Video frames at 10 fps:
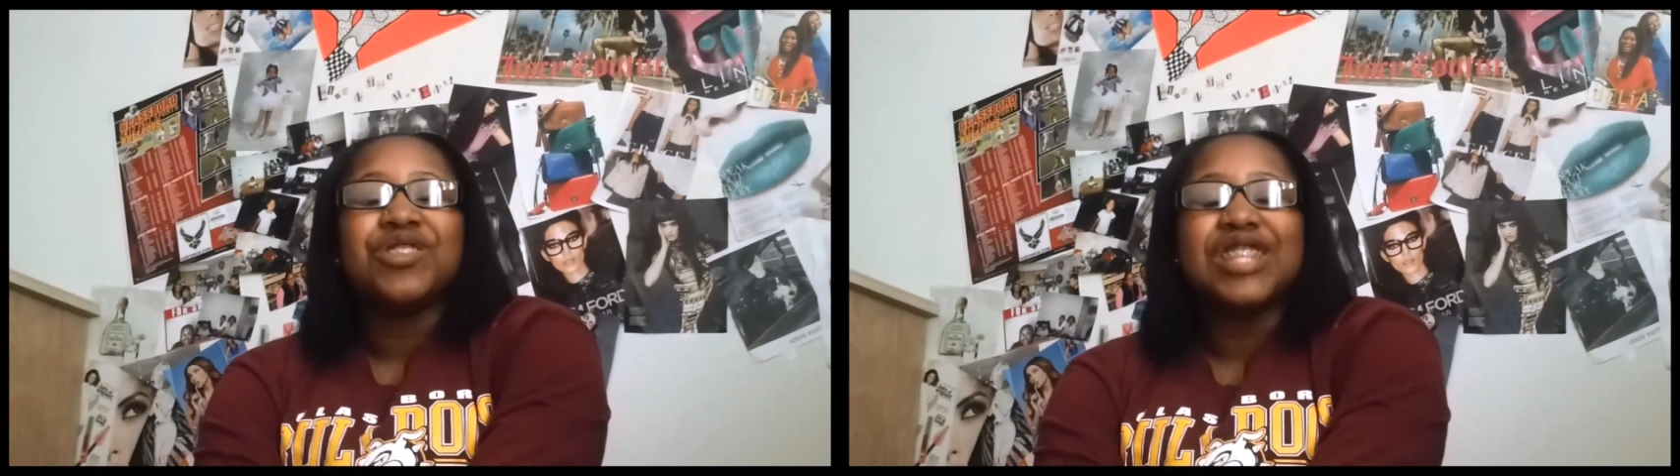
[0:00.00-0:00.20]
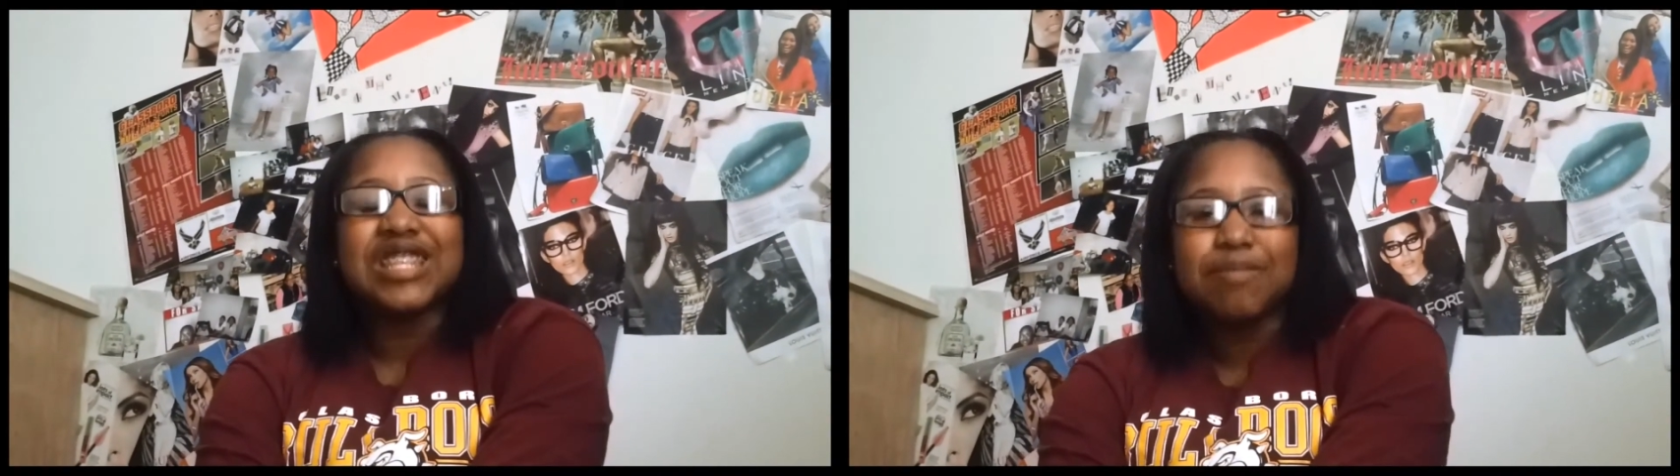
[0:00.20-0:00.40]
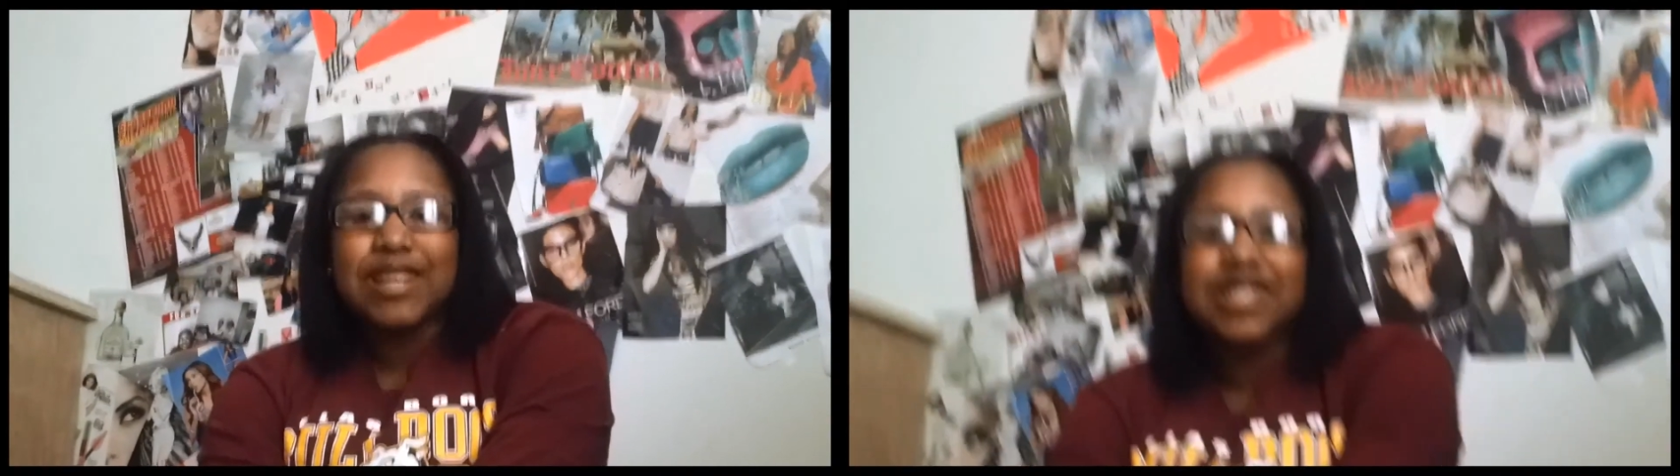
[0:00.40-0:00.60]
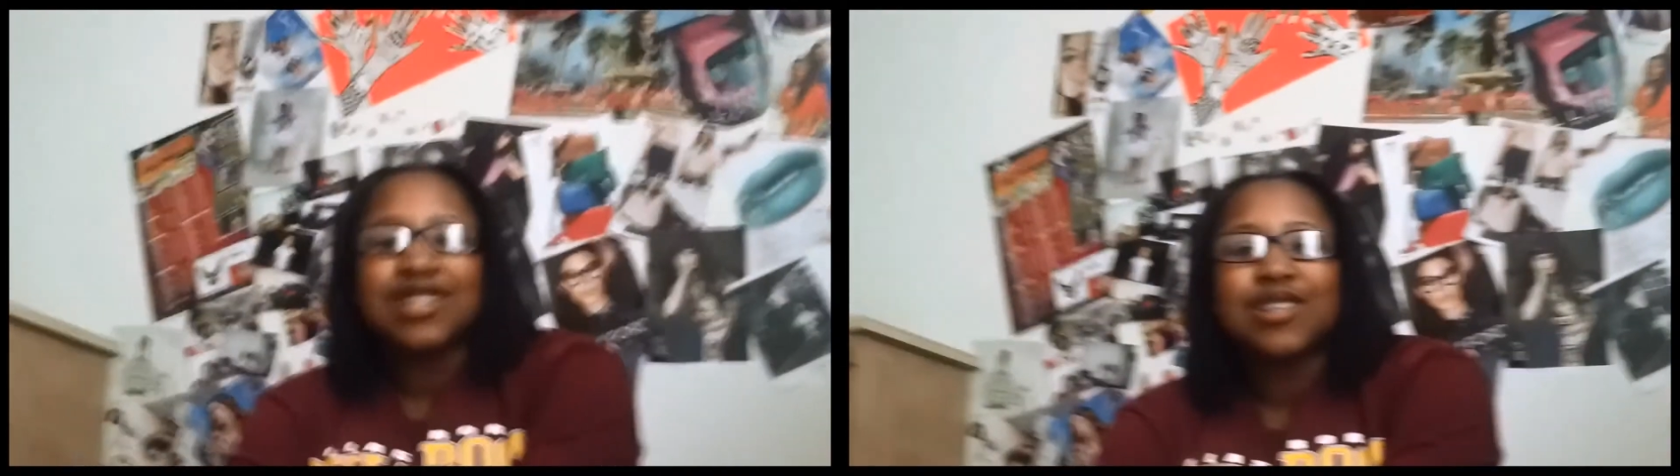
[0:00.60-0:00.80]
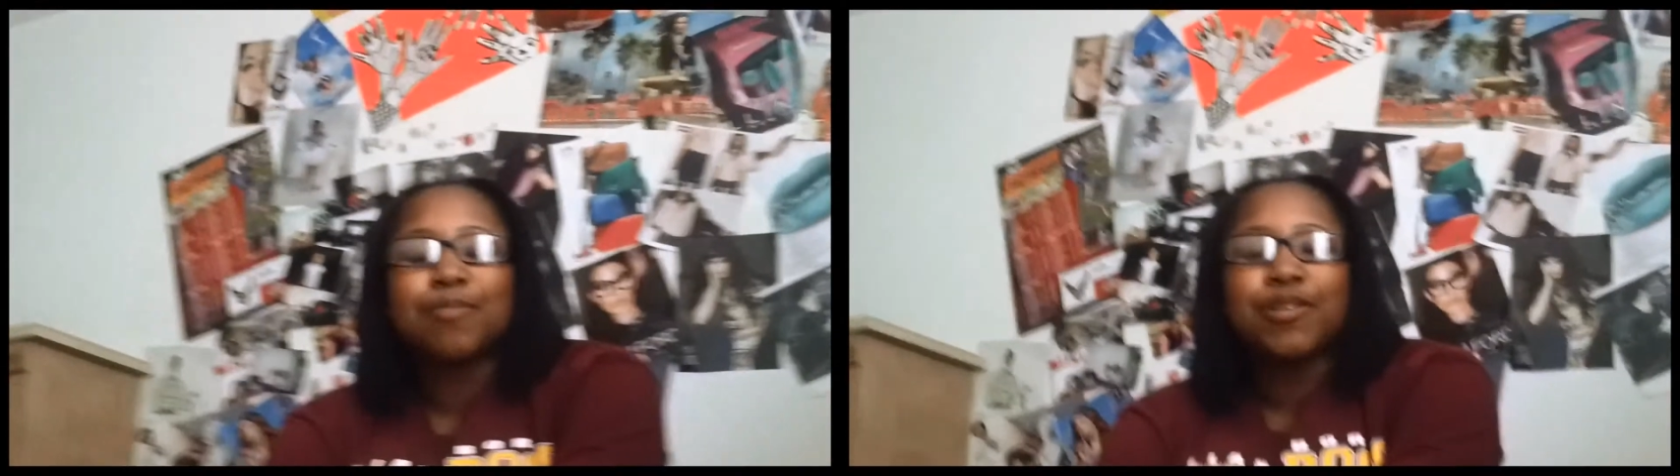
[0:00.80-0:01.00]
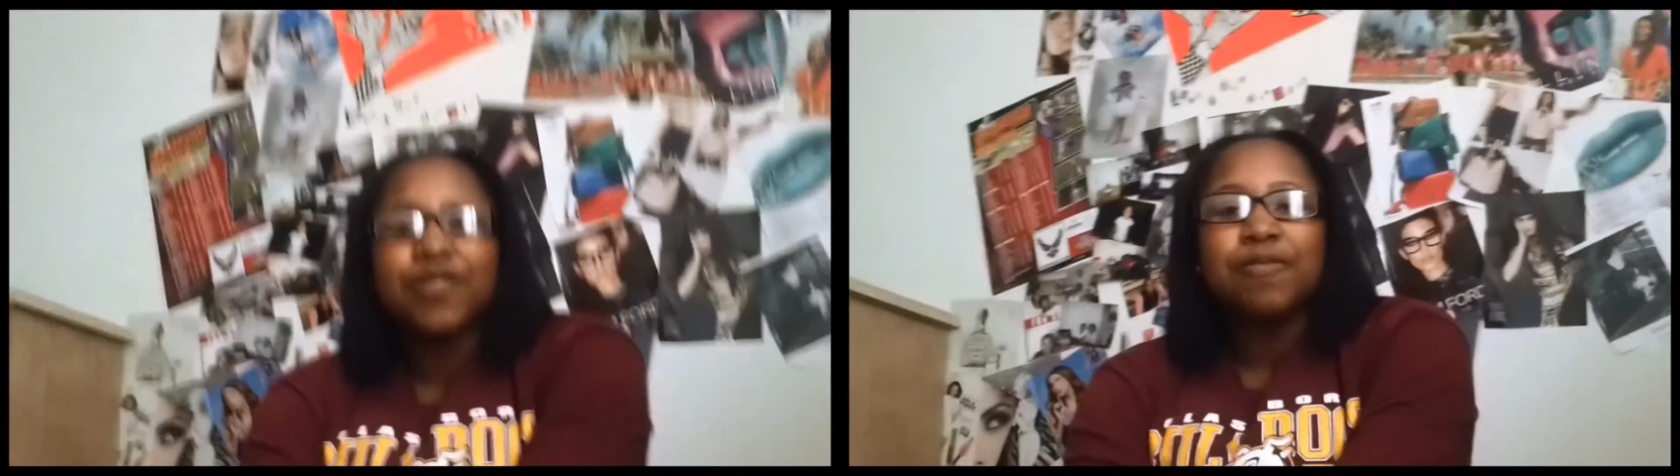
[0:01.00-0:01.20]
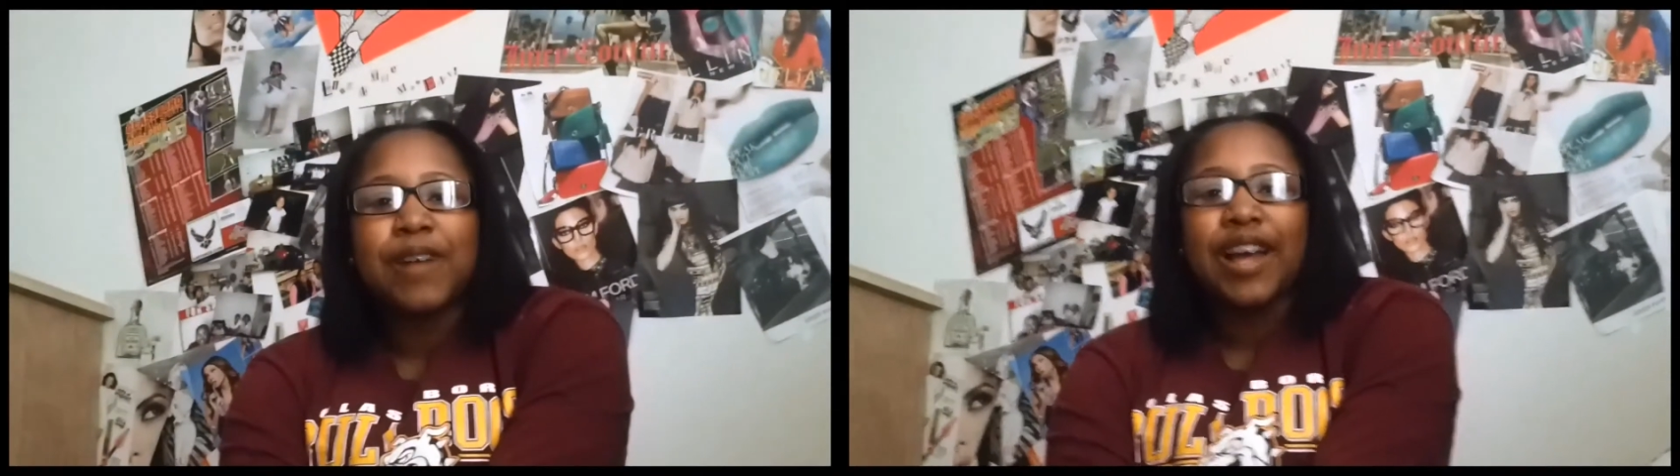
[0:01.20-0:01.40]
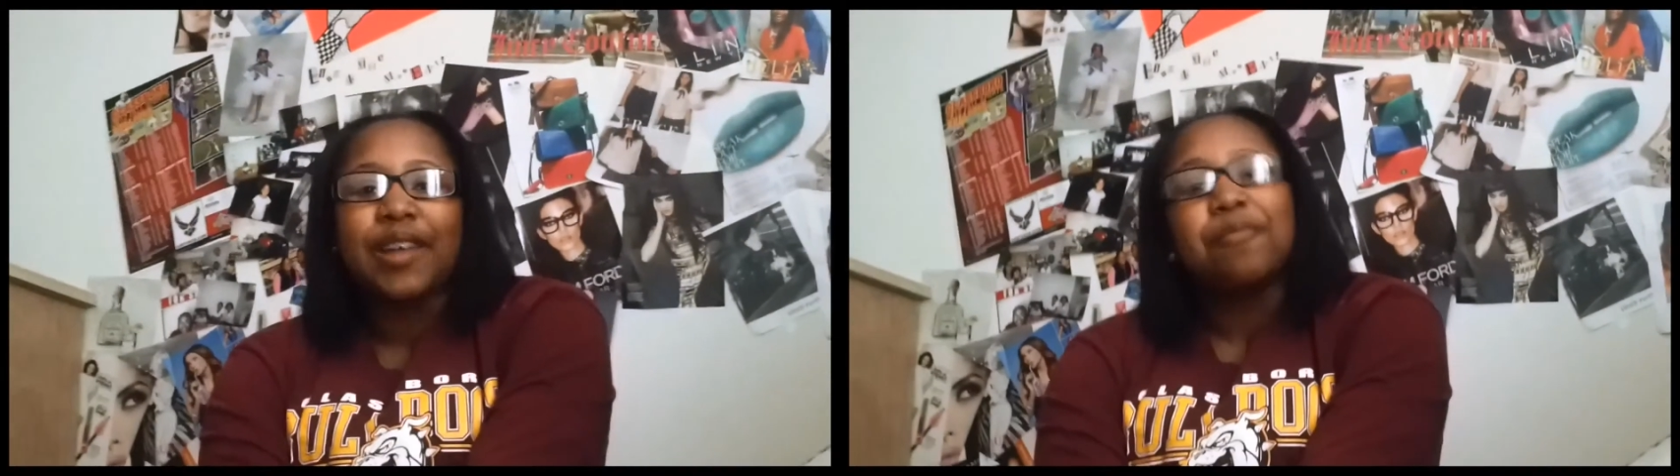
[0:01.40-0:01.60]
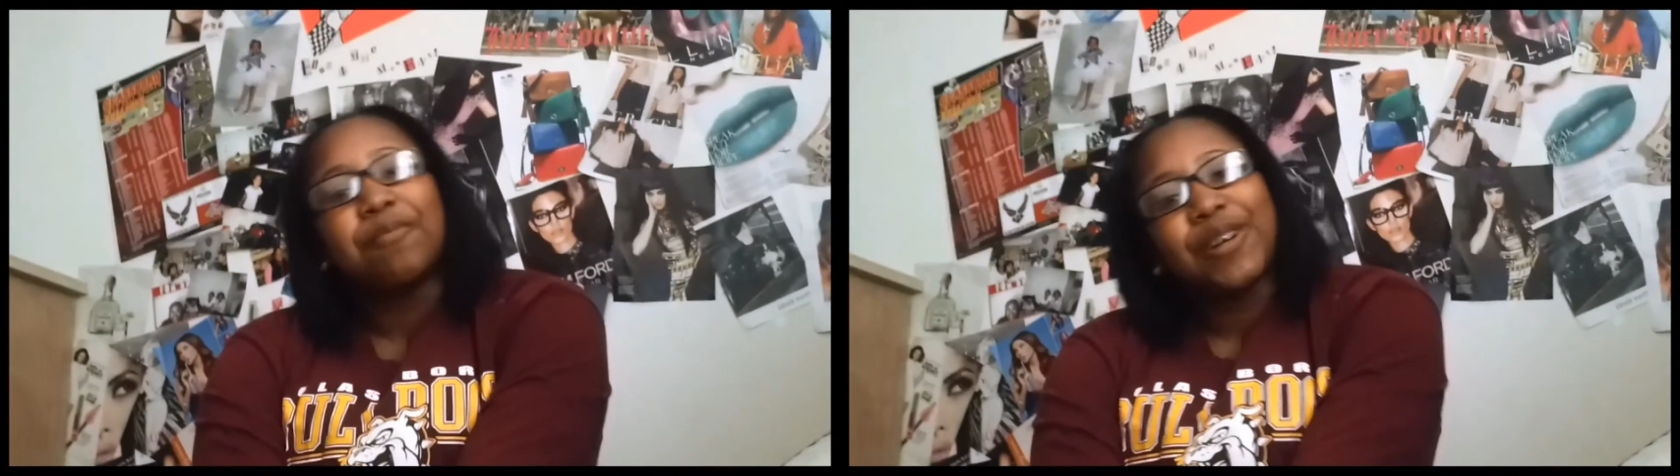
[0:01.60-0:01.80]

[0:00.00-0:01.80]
This message is approved by